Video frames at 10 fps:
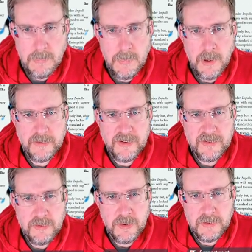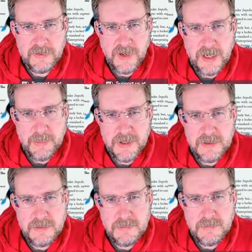I'll just call it statement,
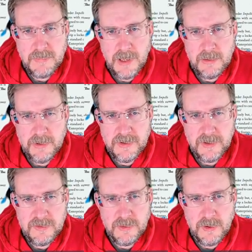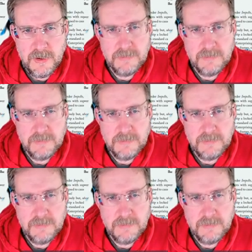otherwise it gets too long.